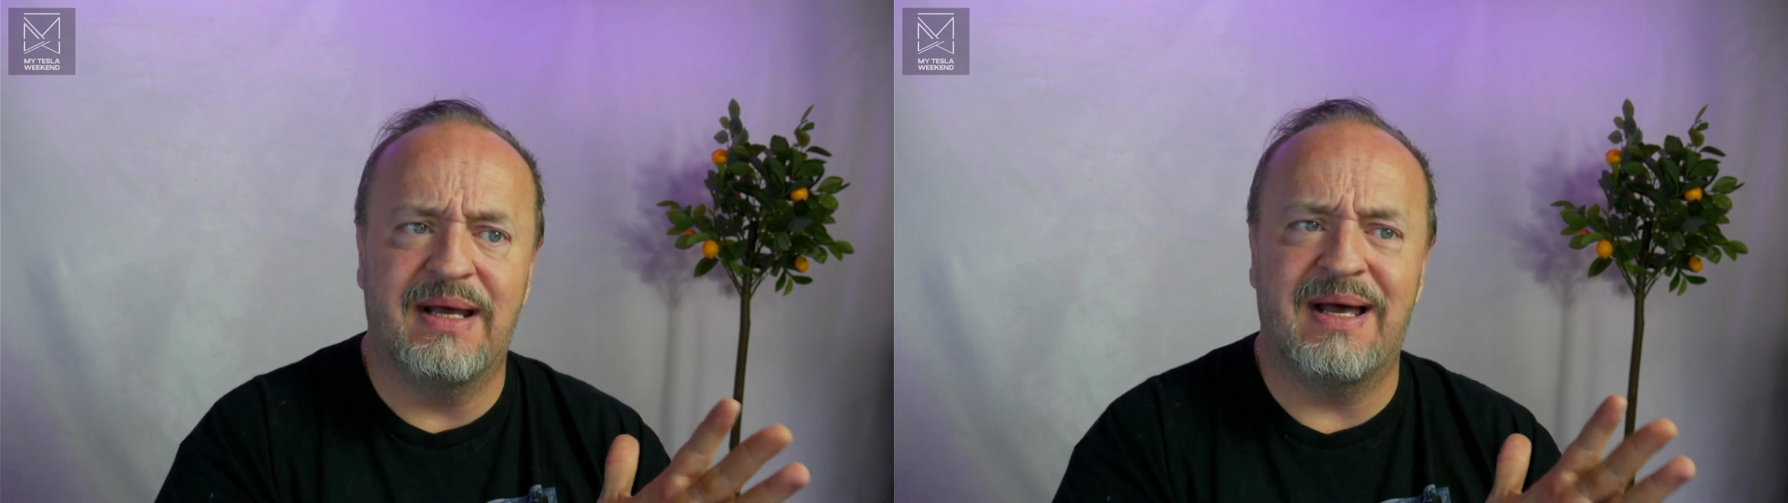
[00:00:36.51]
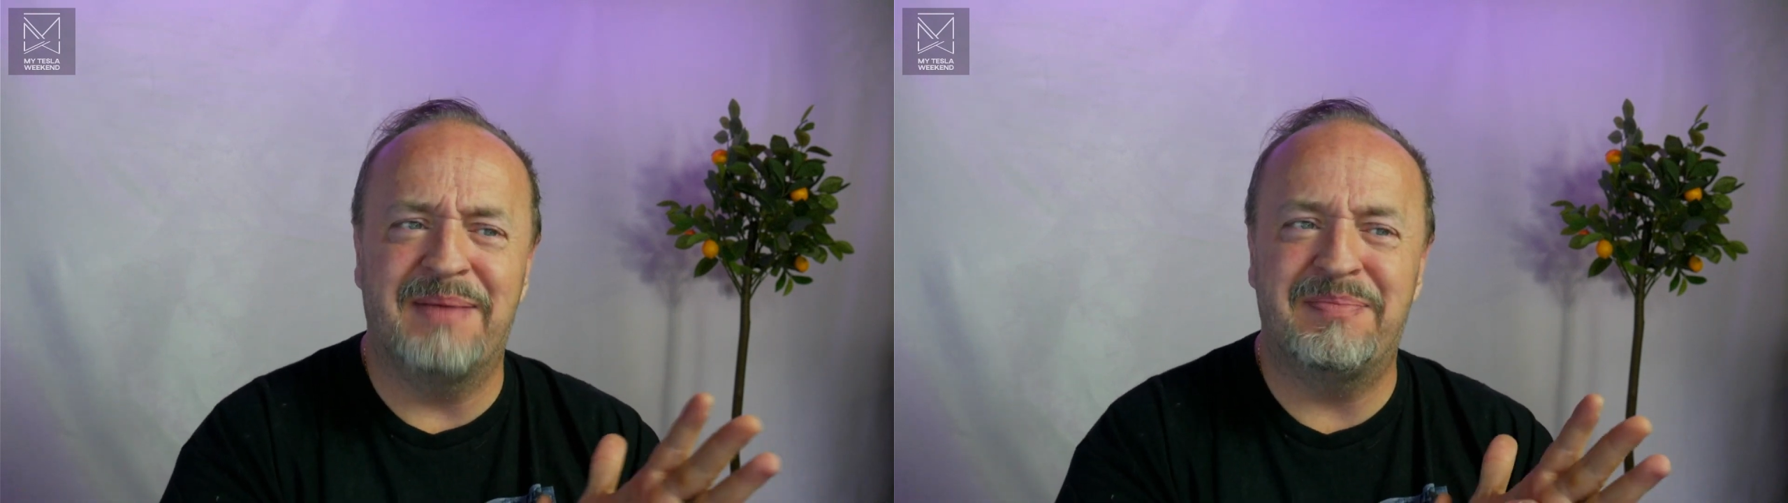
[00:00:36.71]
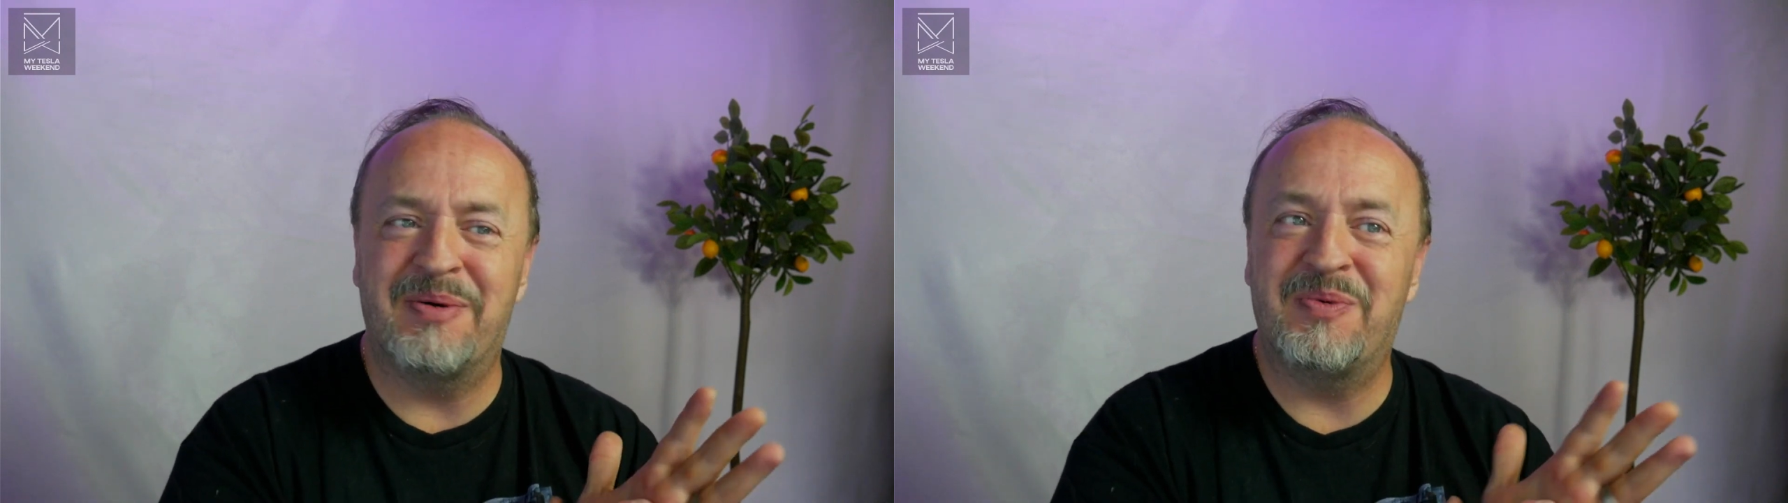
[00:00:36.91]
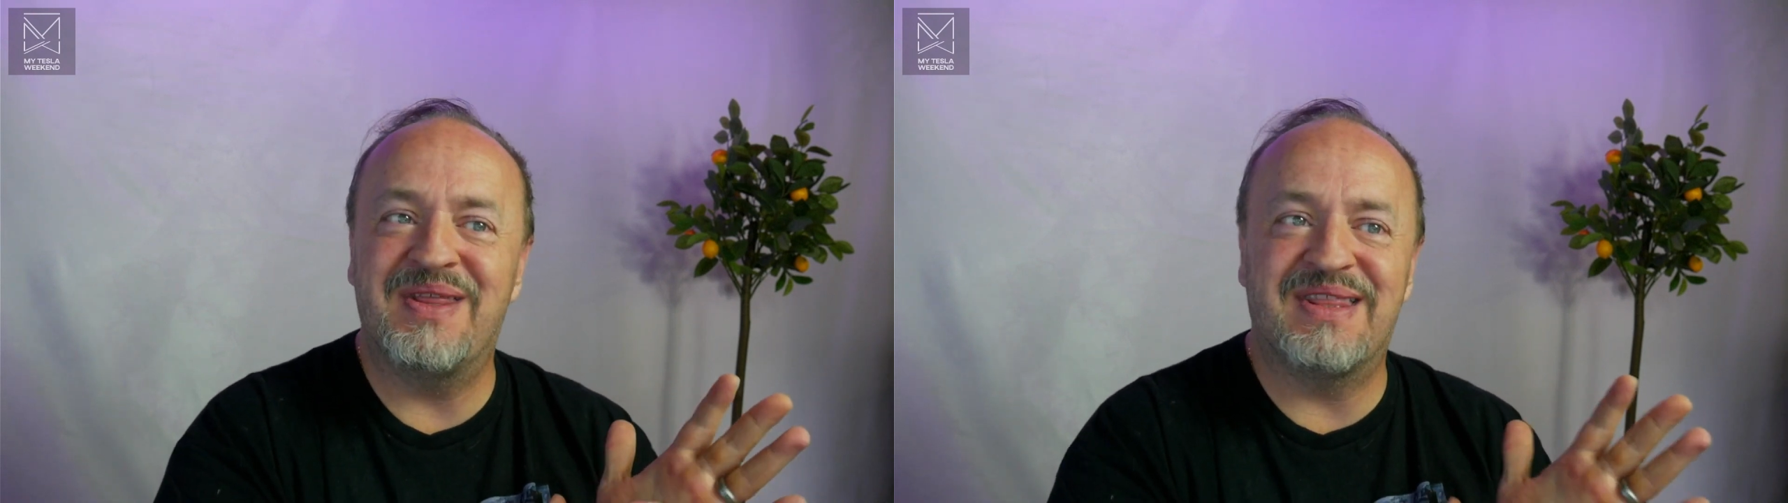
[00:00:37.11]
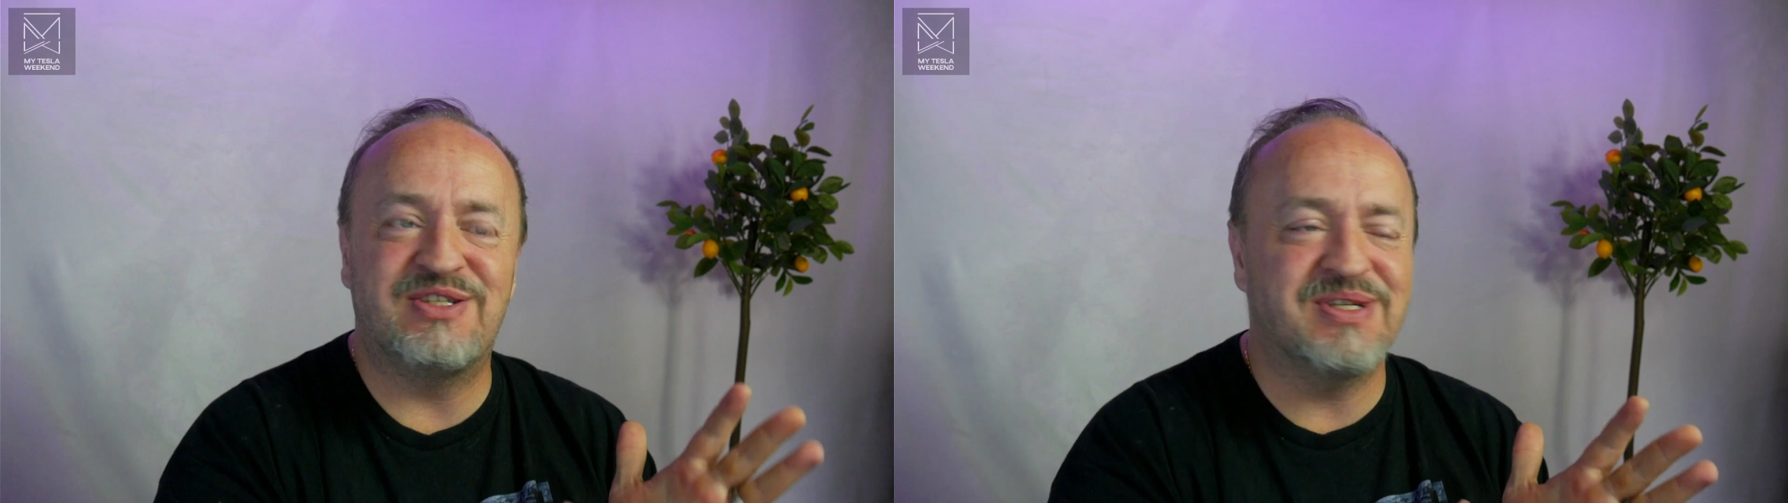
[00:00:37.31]
But
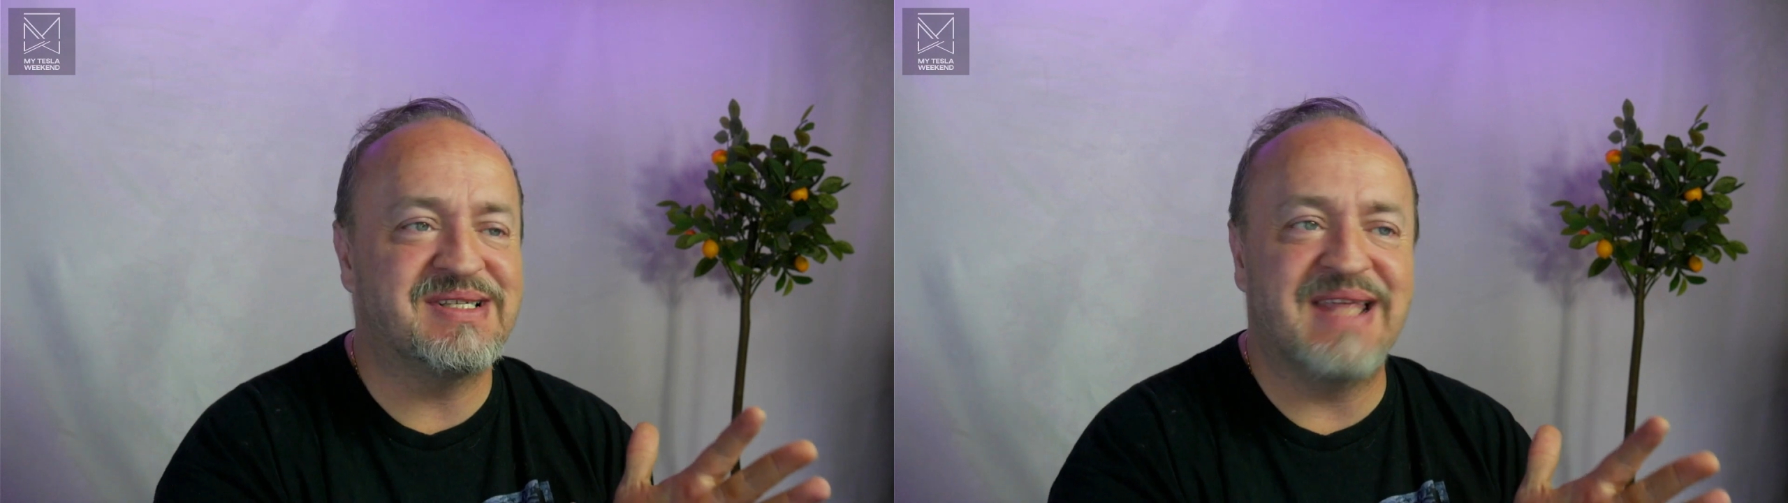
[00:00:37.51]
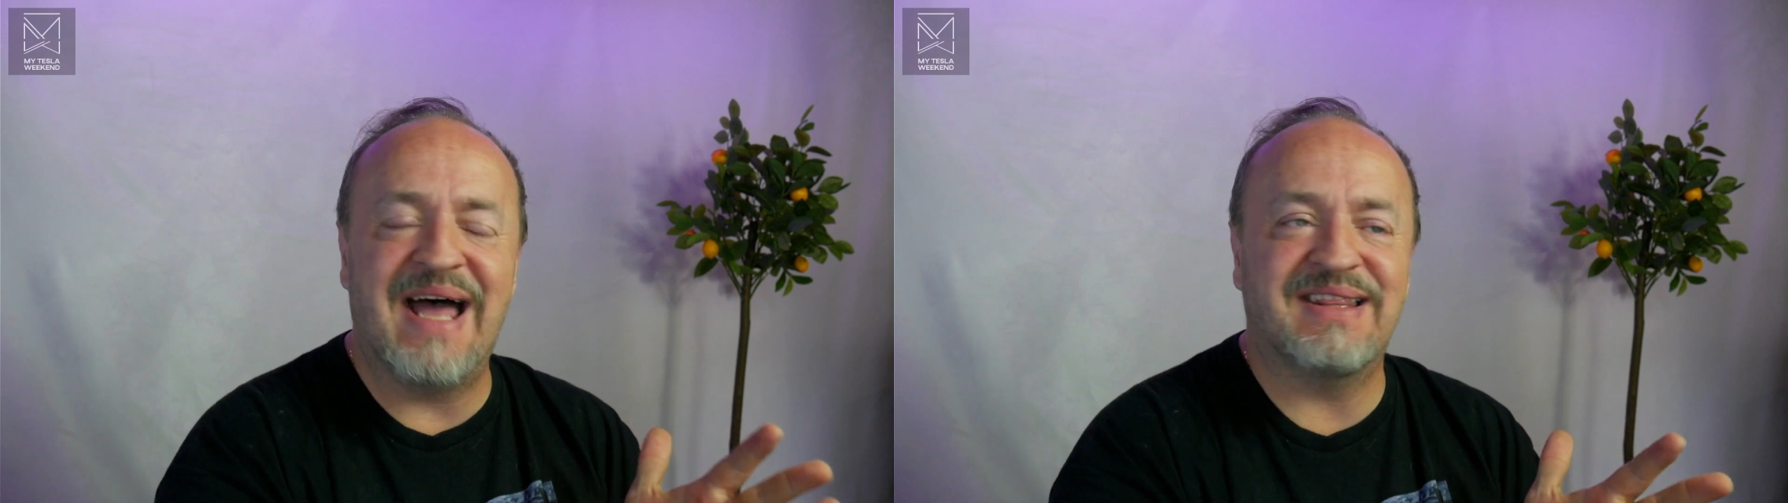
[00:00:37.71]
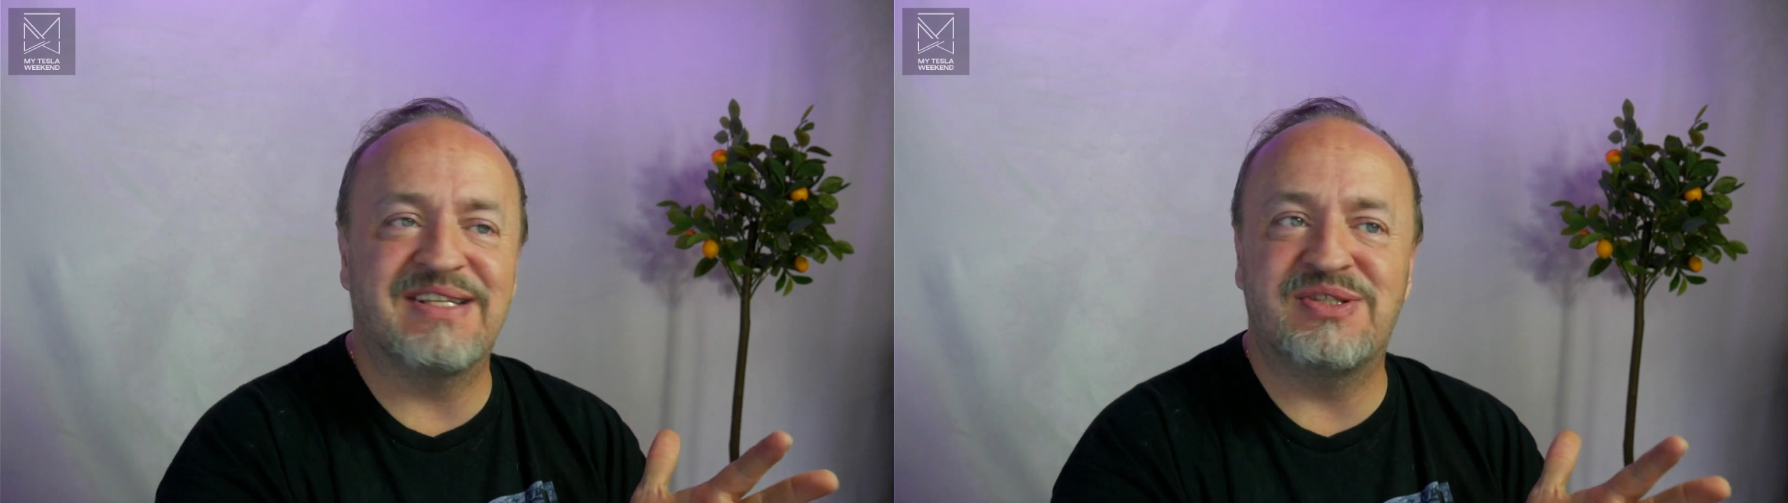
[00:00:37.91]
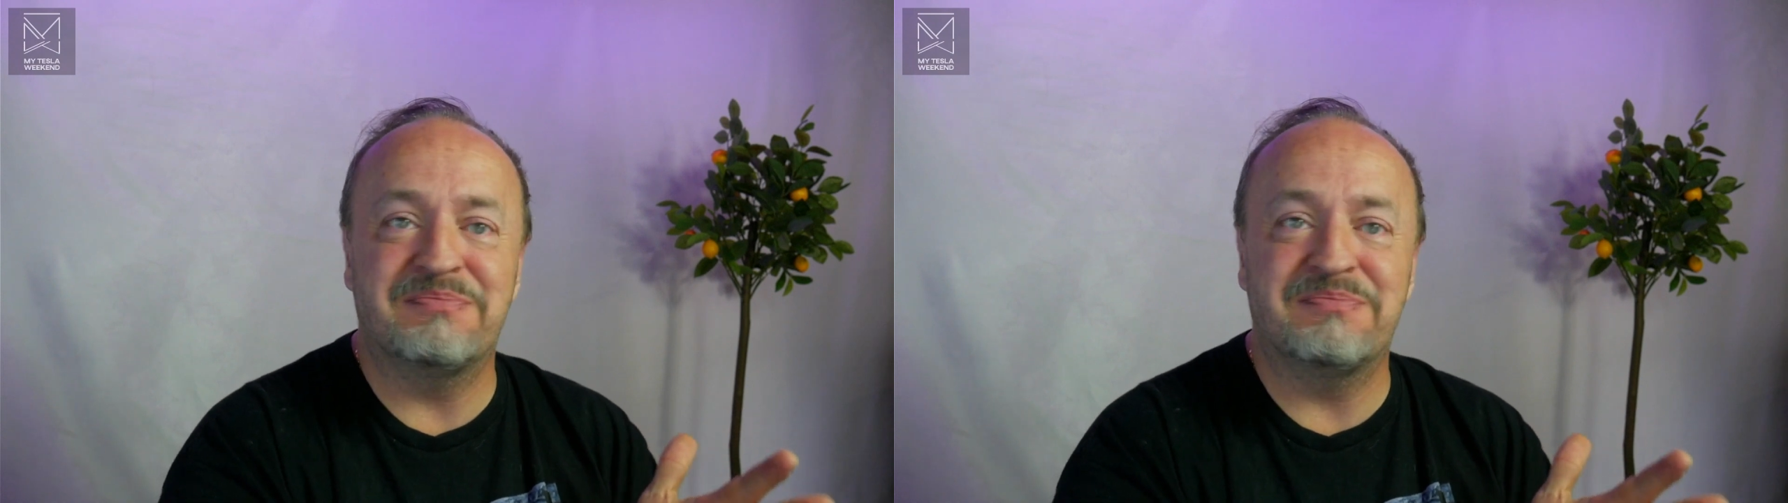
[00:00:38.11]
with just that,